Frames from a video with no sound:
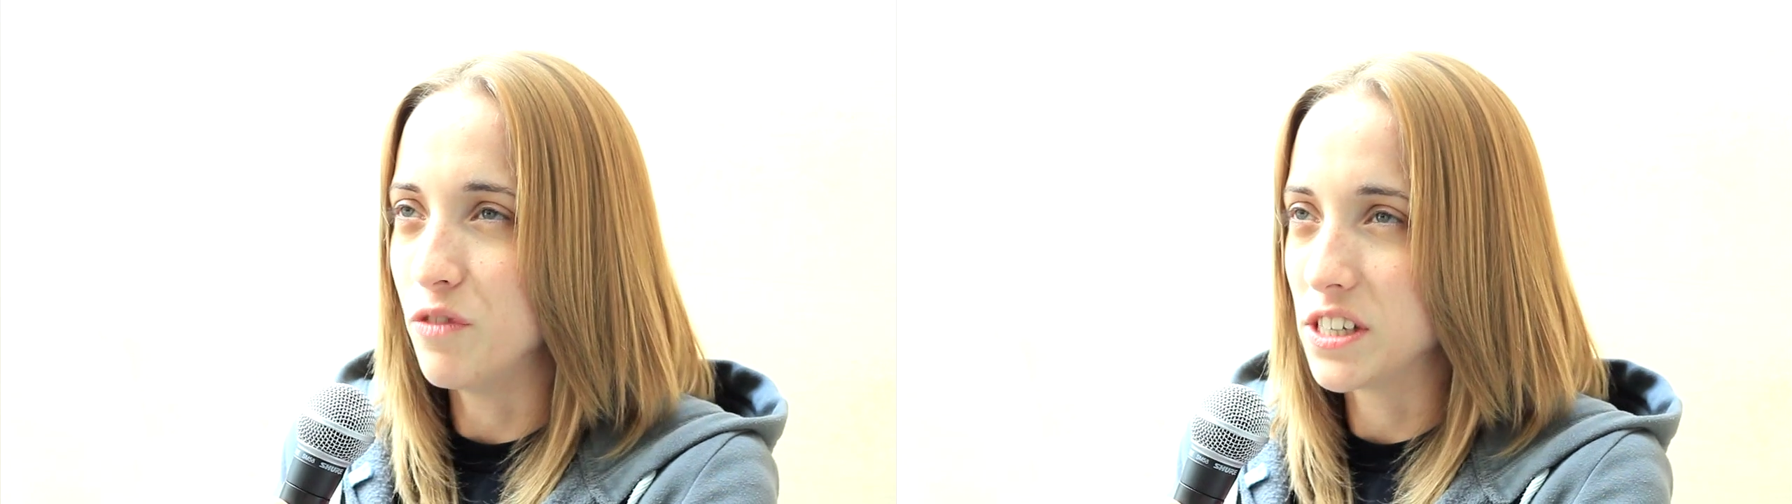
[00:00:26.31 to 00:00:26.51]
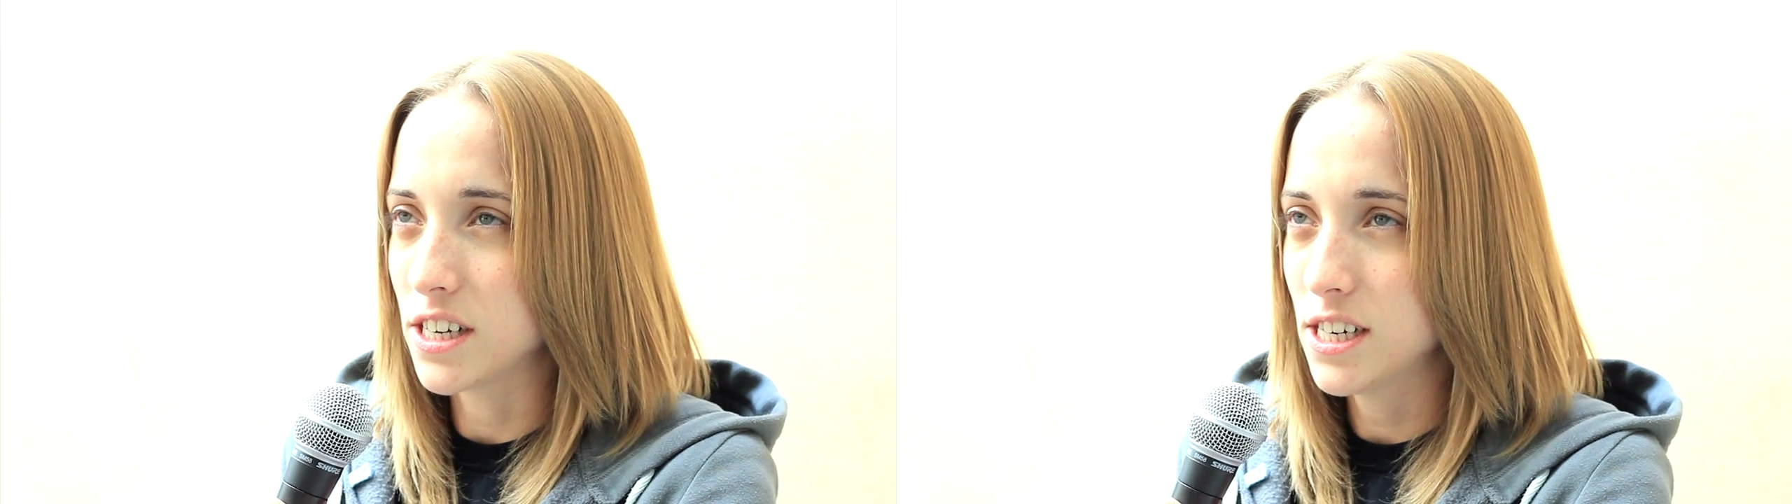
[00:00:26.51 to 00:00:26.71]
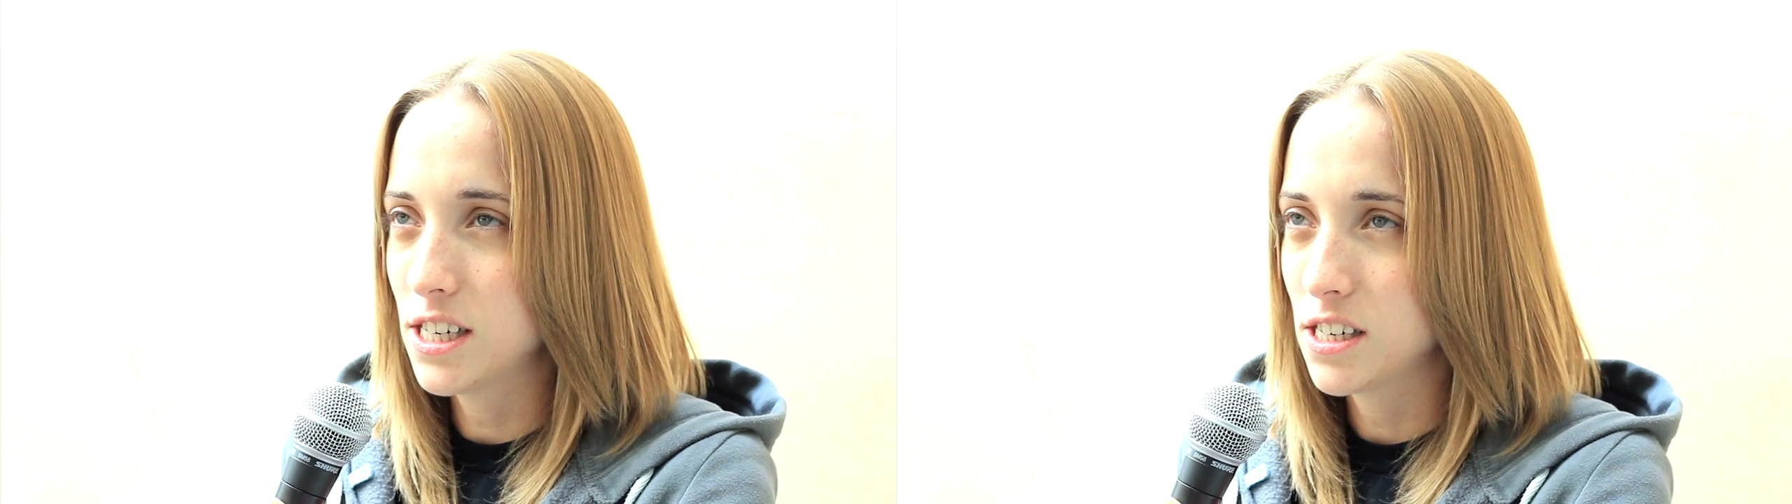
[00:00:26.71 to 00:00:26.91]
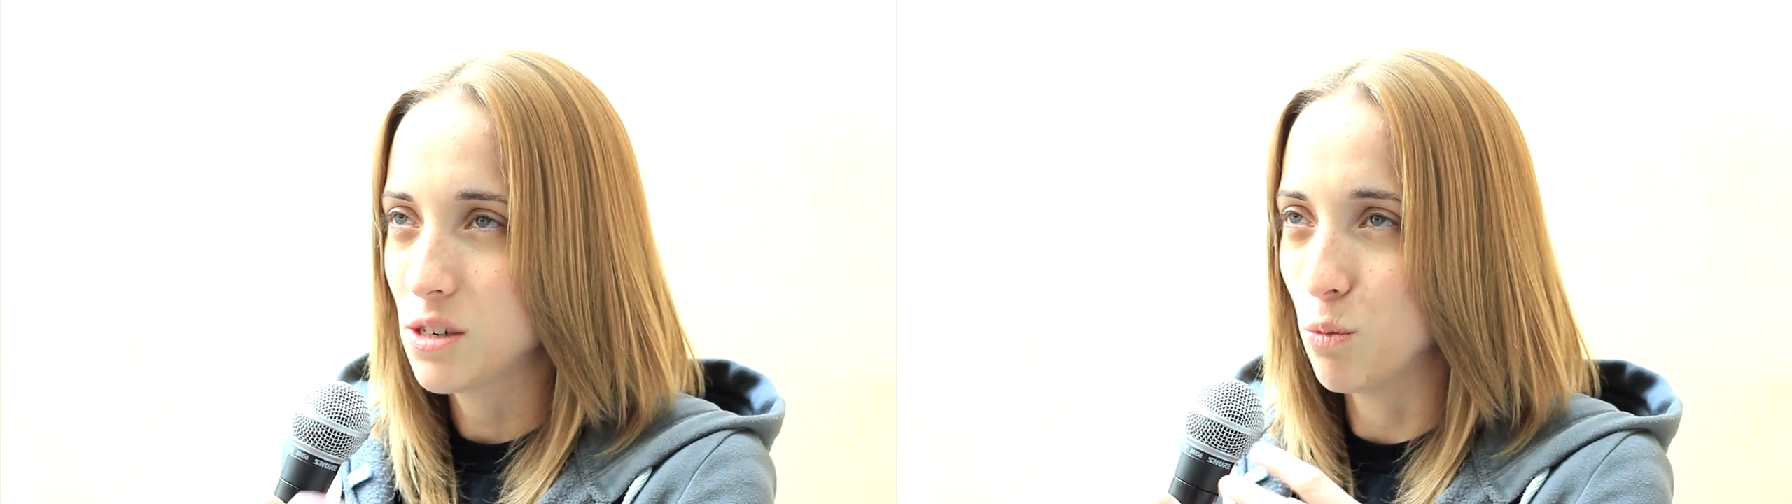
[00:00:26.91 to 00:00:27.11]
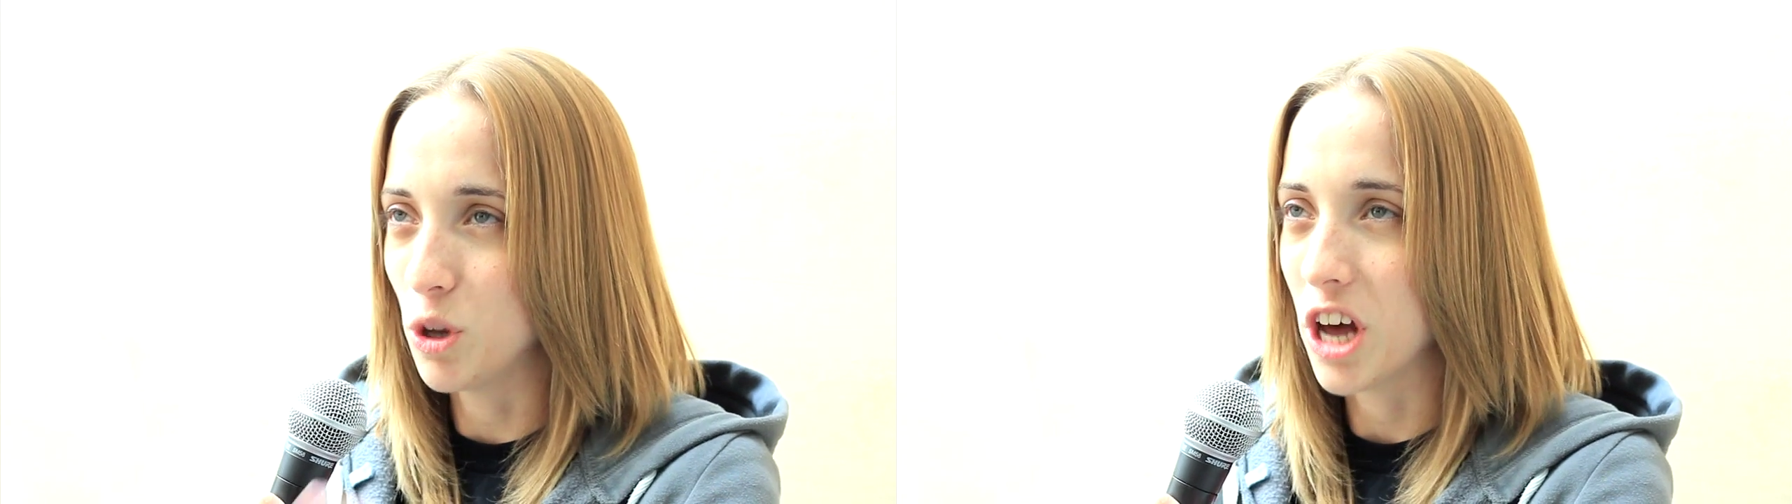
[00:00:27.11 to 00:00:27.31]

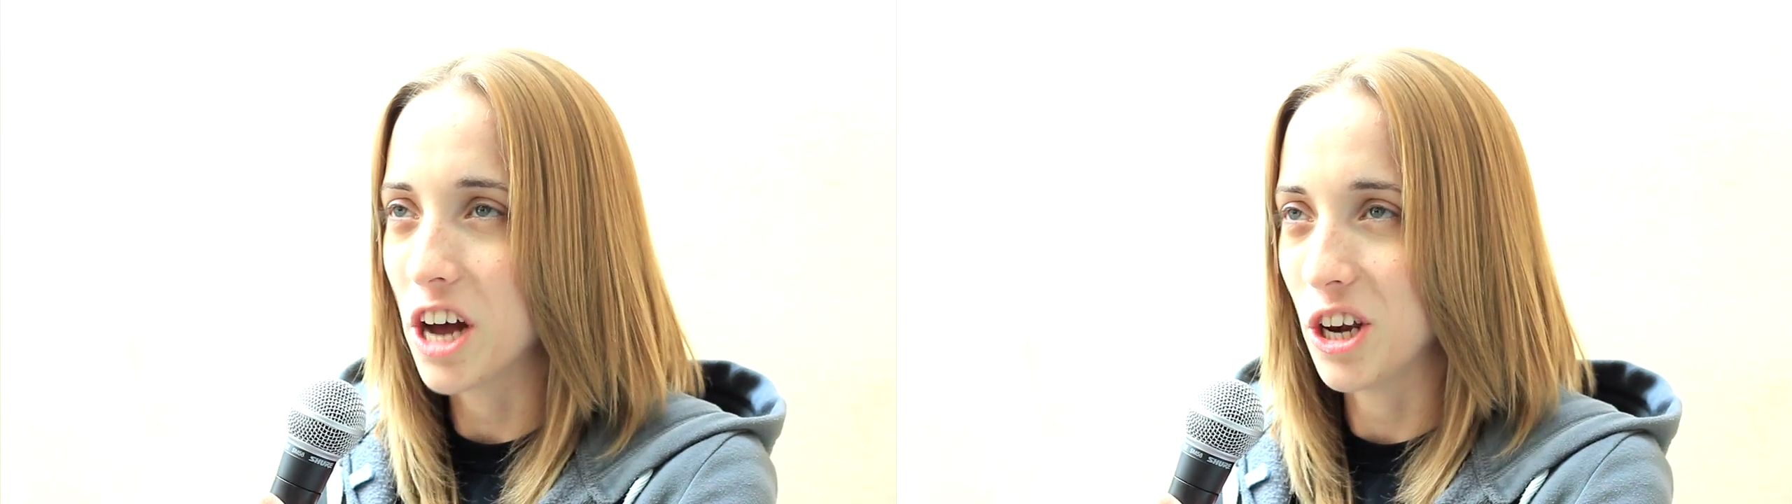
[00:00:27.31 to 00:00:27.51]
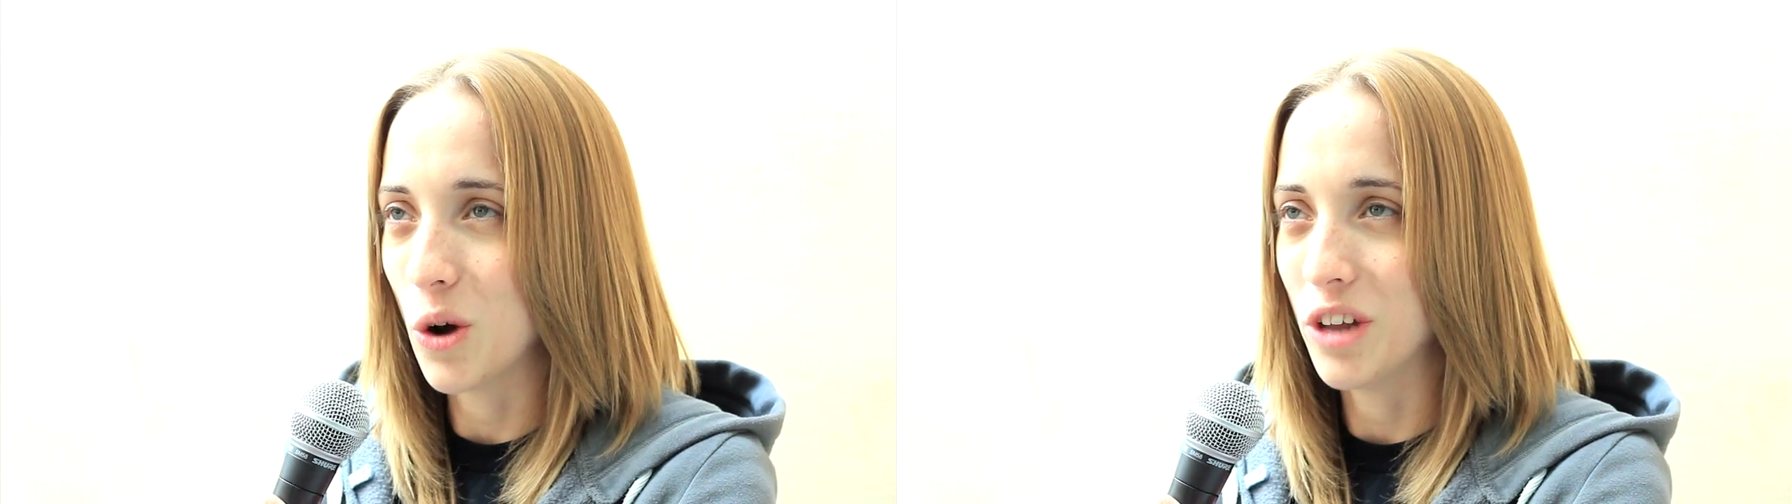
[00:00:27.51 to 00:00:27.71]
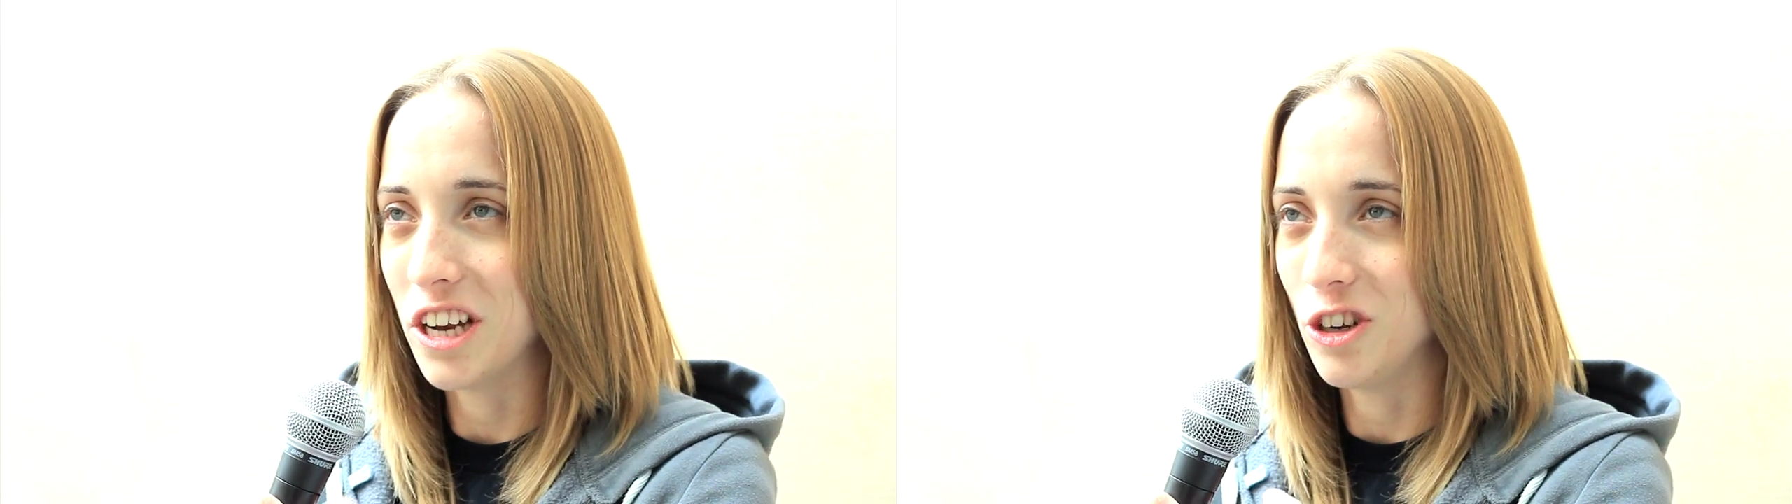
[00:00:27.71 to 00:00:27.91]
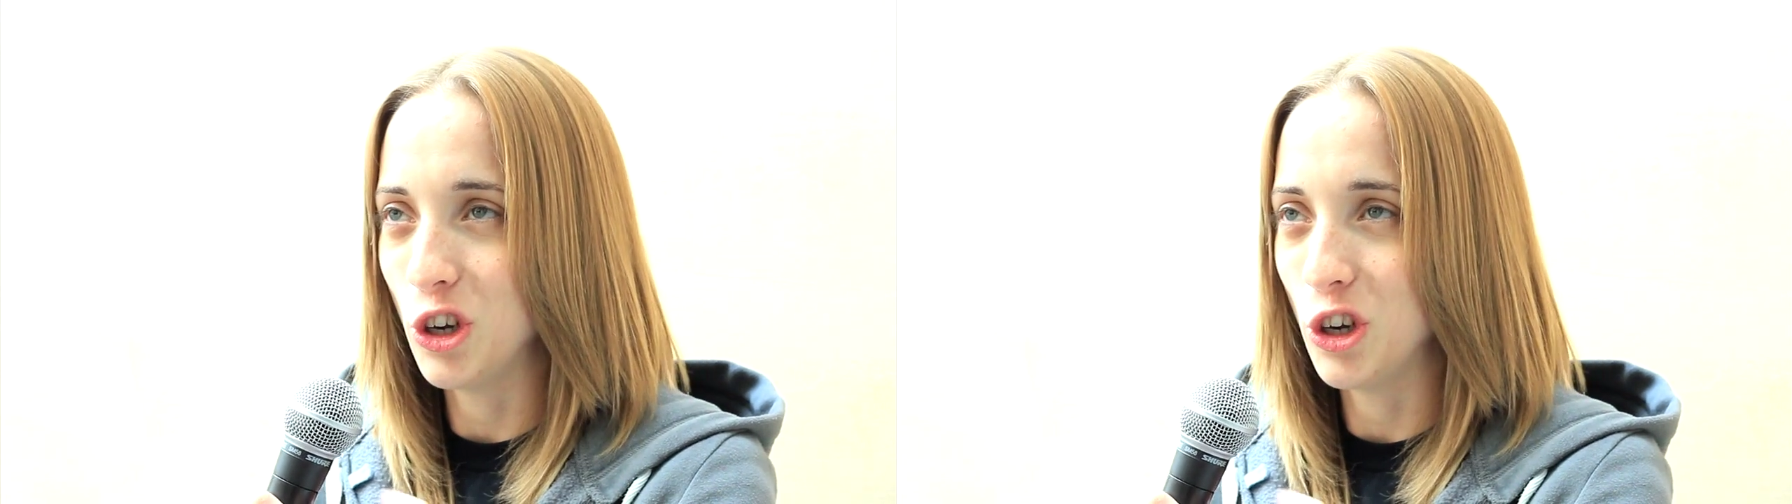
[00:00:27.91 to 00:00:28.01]
visit will not know that